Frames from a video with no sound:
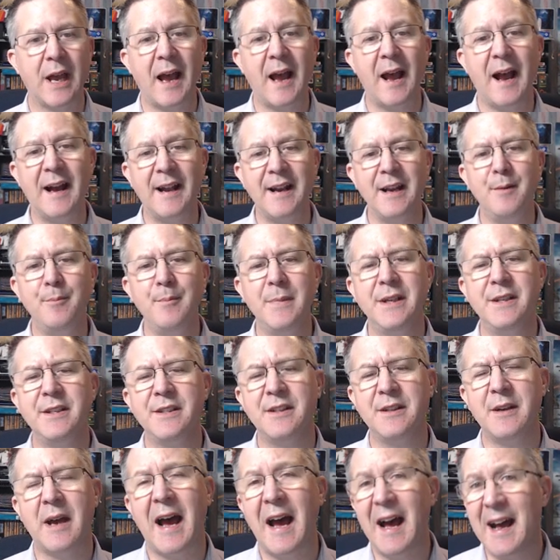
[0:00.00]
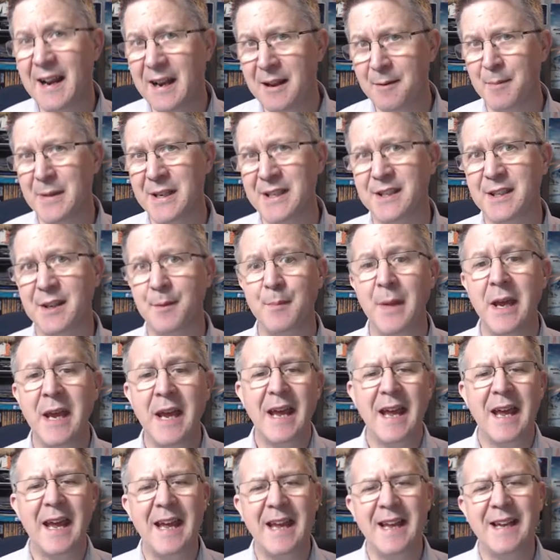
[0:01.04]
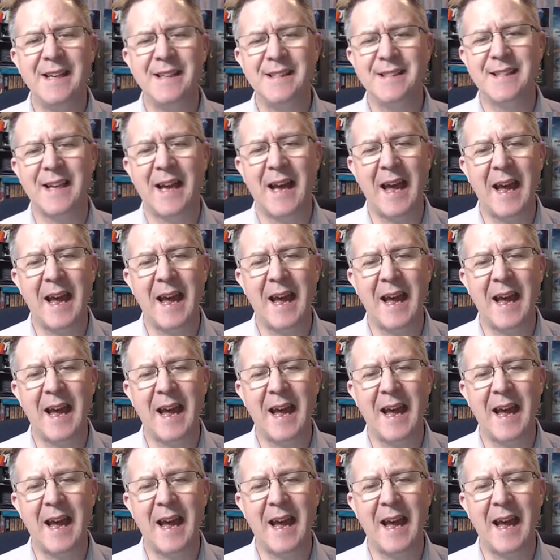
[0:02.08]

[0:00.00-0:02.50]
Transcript: animis animism is